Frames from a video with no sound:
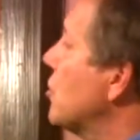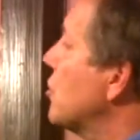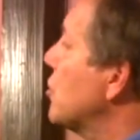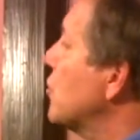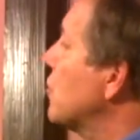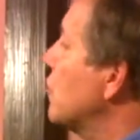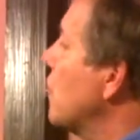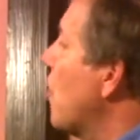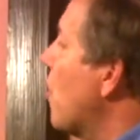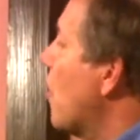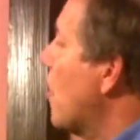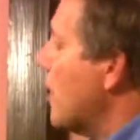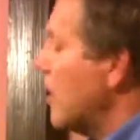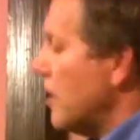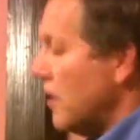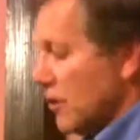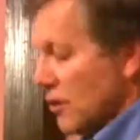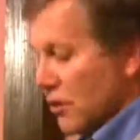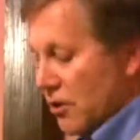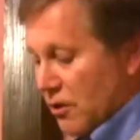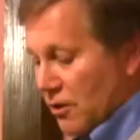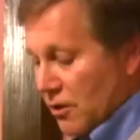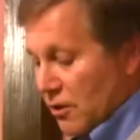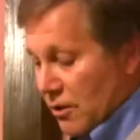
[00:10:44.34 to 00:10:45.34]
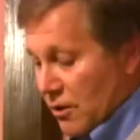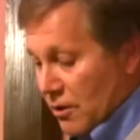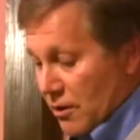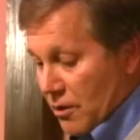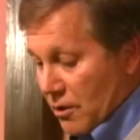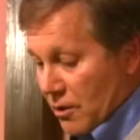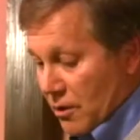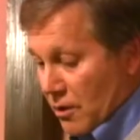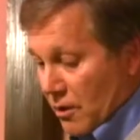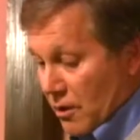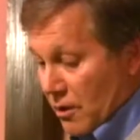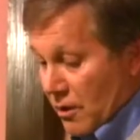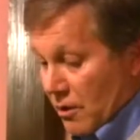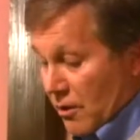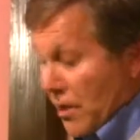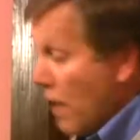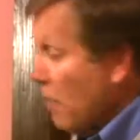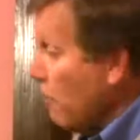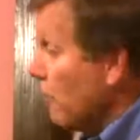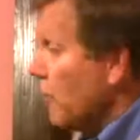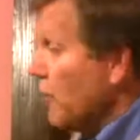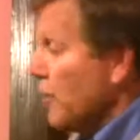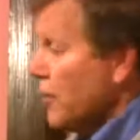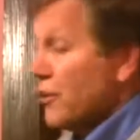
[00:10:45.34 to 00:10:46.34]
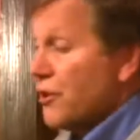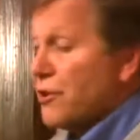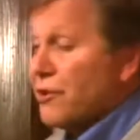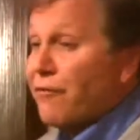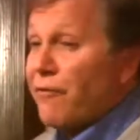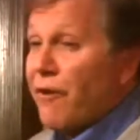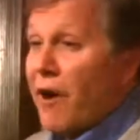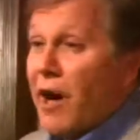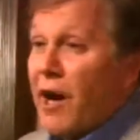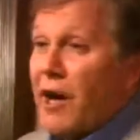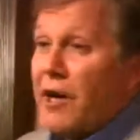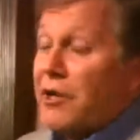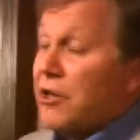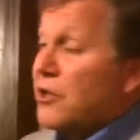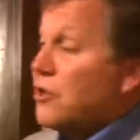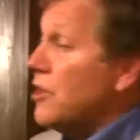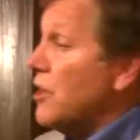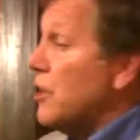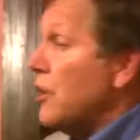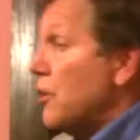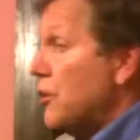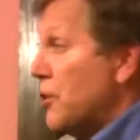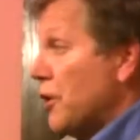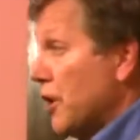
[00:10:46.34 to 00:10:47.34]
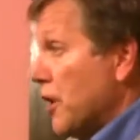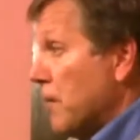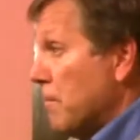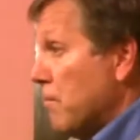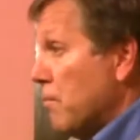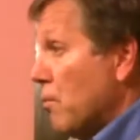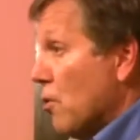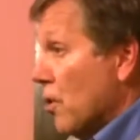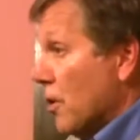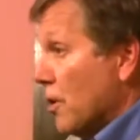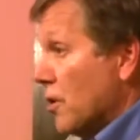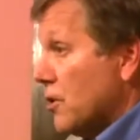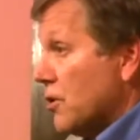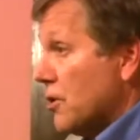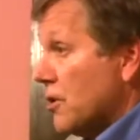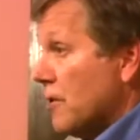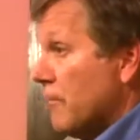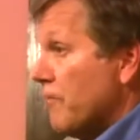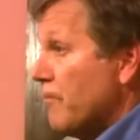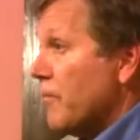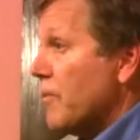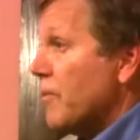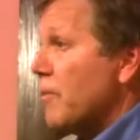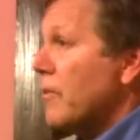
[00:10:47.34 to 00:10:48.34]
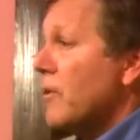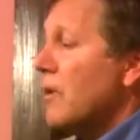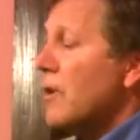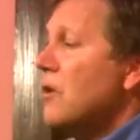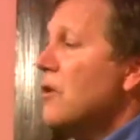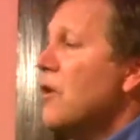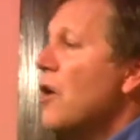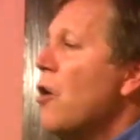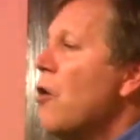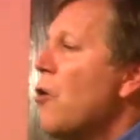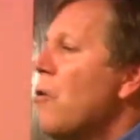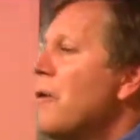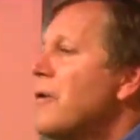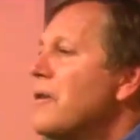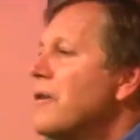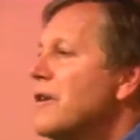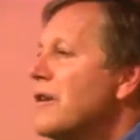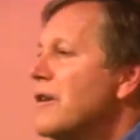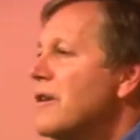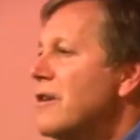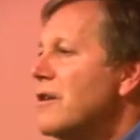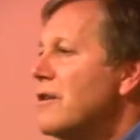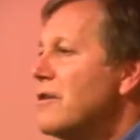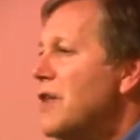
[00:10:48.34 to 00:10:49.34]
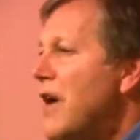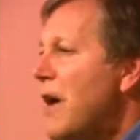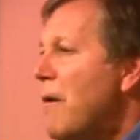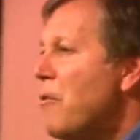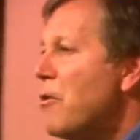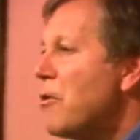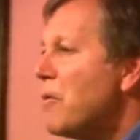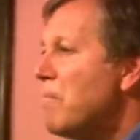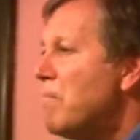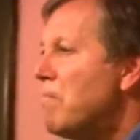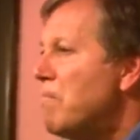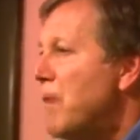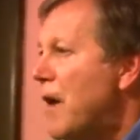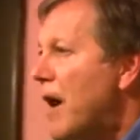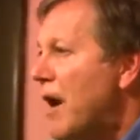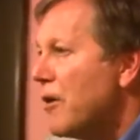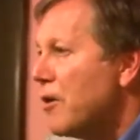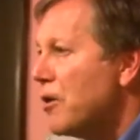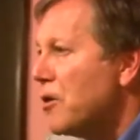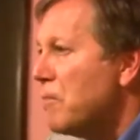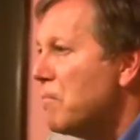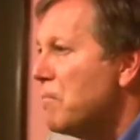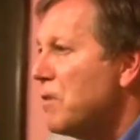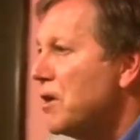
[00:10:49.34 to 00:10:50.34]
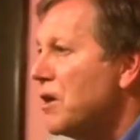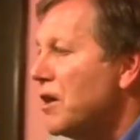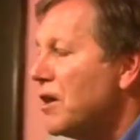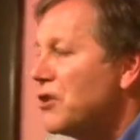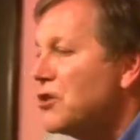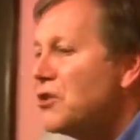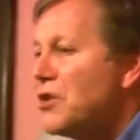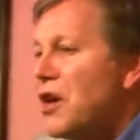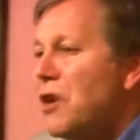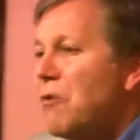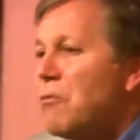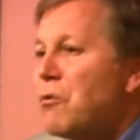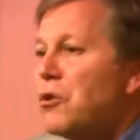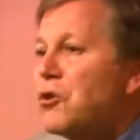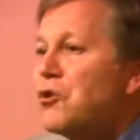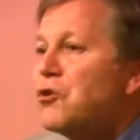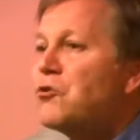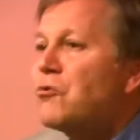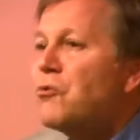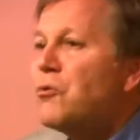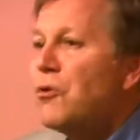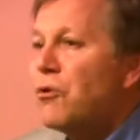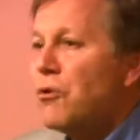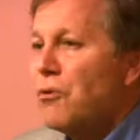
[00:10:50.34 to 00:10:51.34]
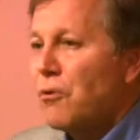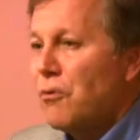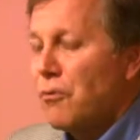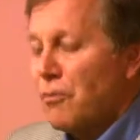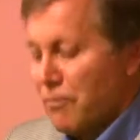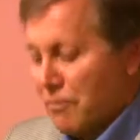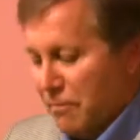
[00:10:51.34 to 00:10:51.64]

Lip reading: stories. They were as fine as anything in books. No, they were better because they were true.